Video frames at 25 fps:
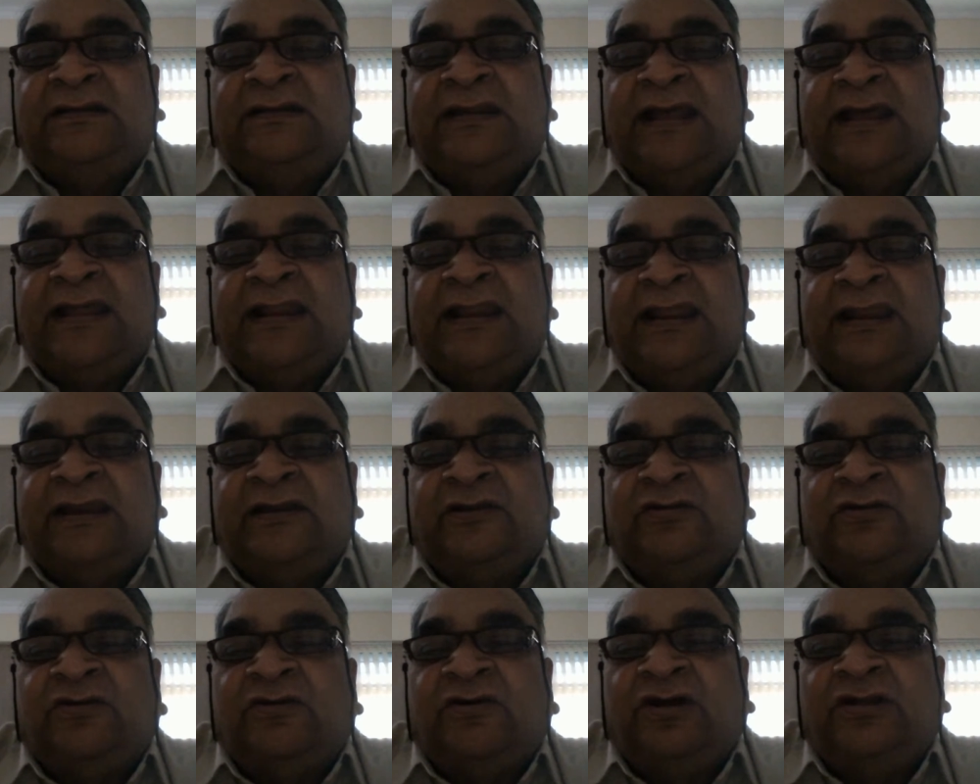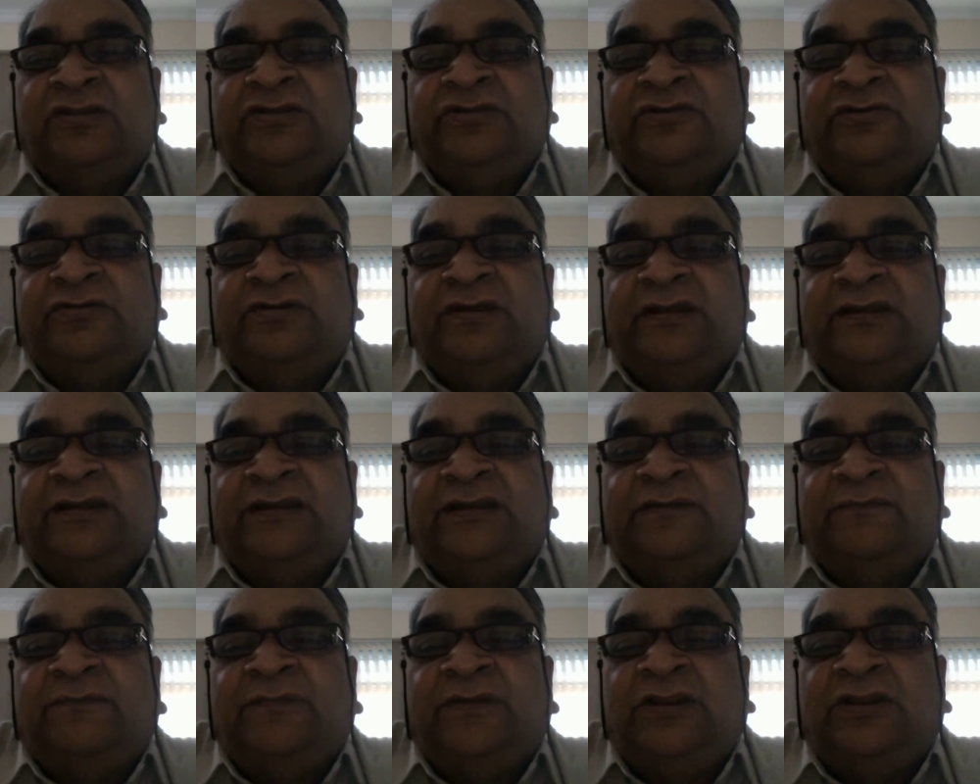direct or
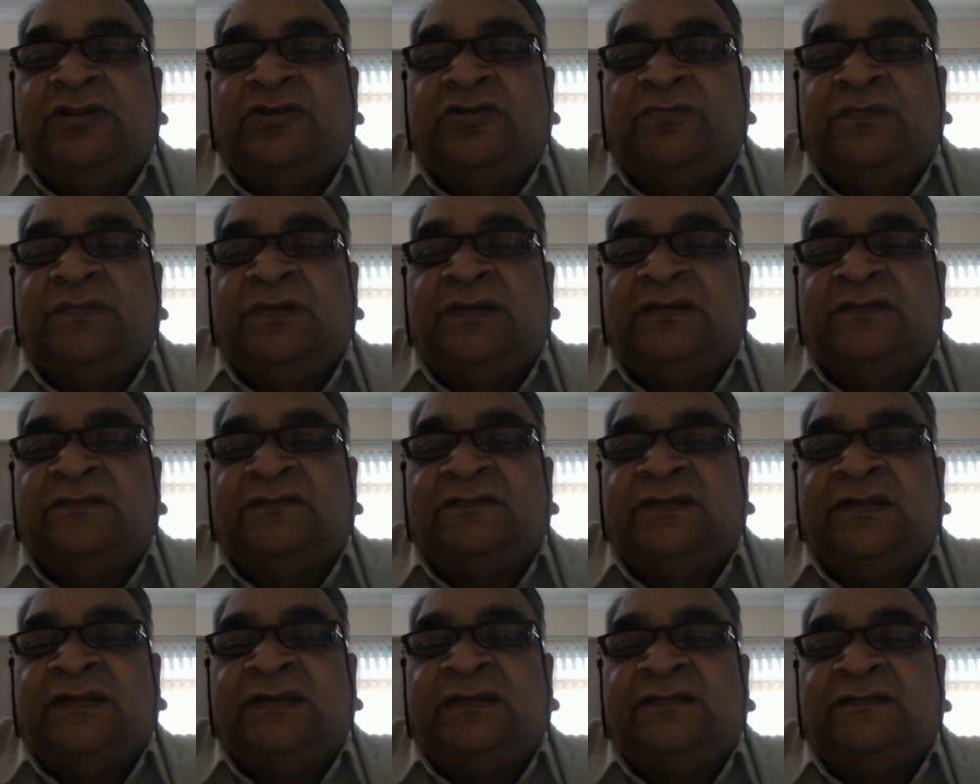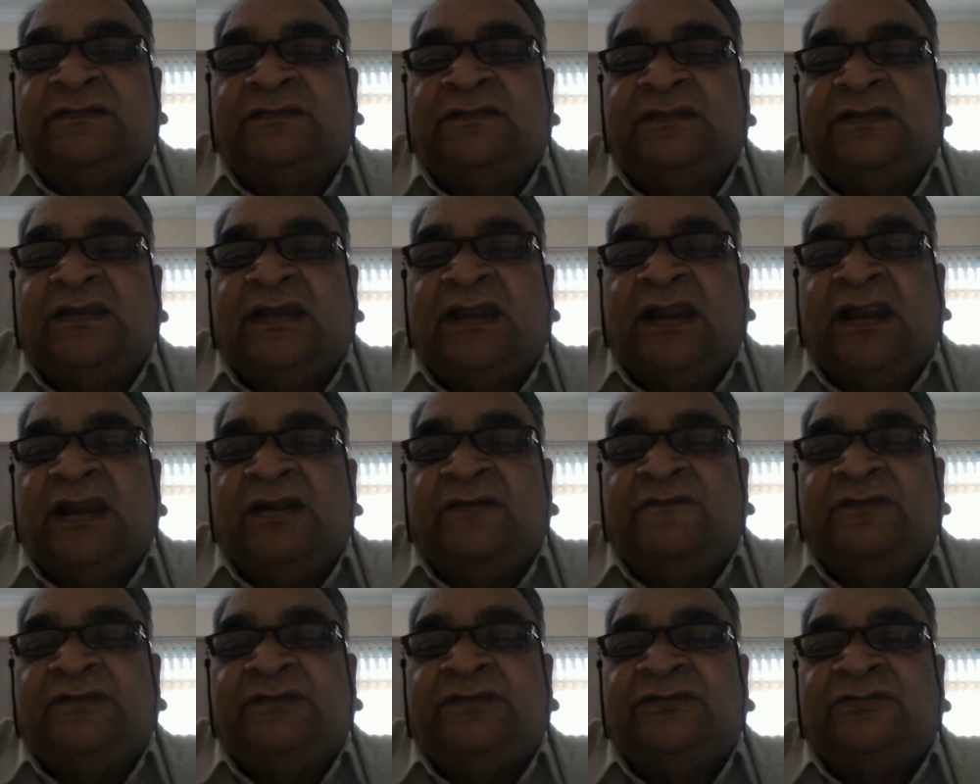conjugated bilirubin is raised,
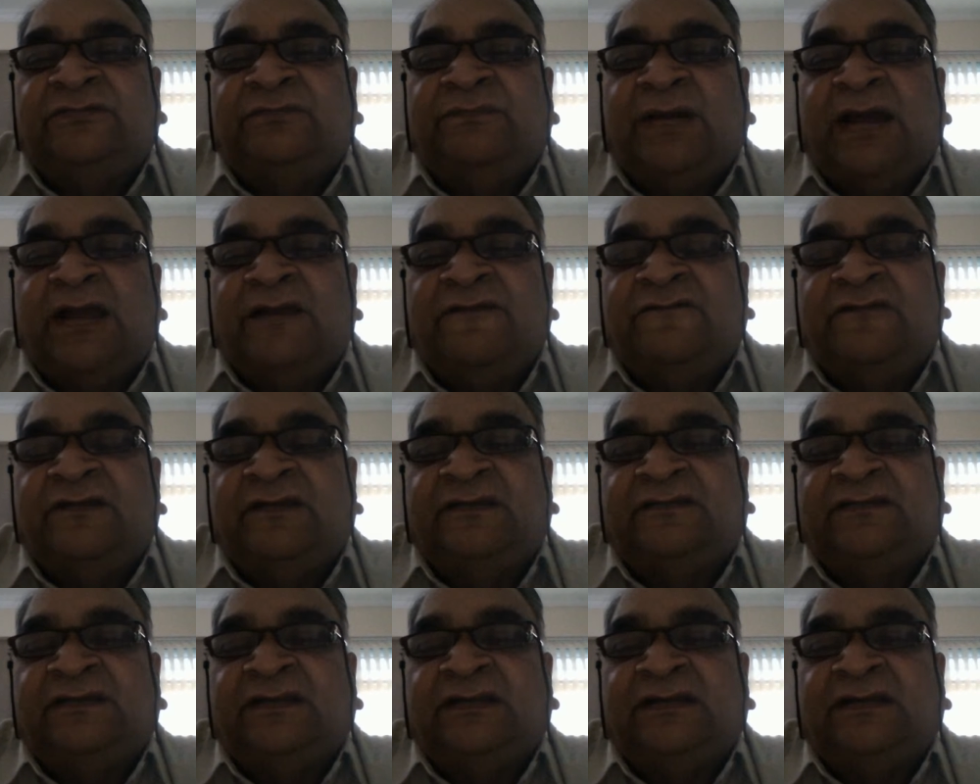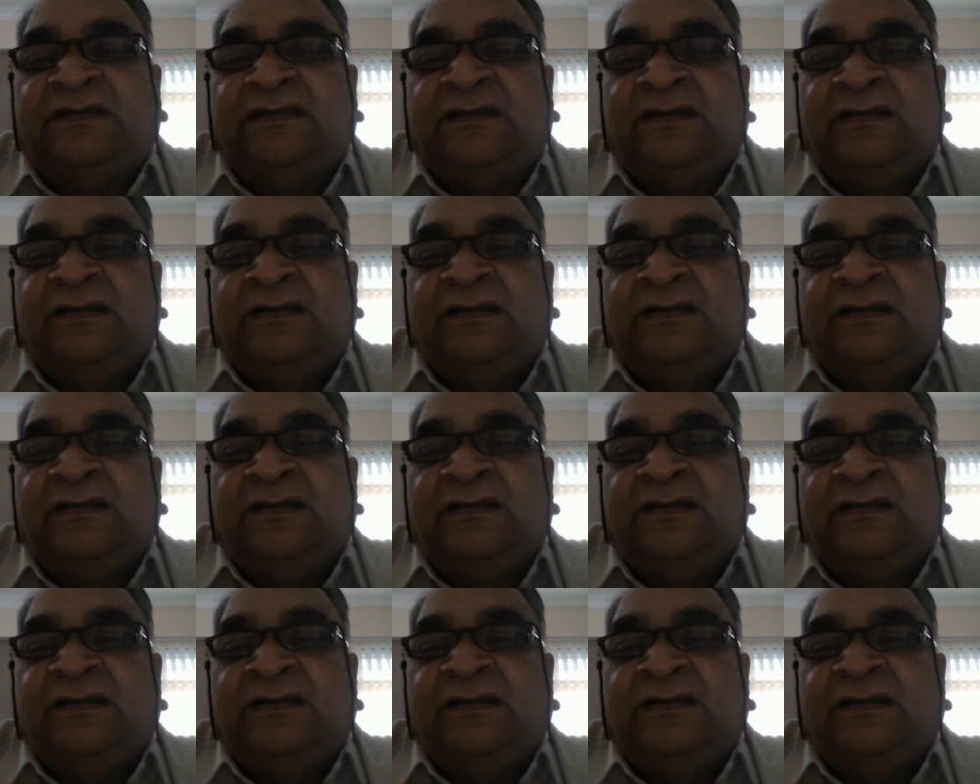and which is biphasic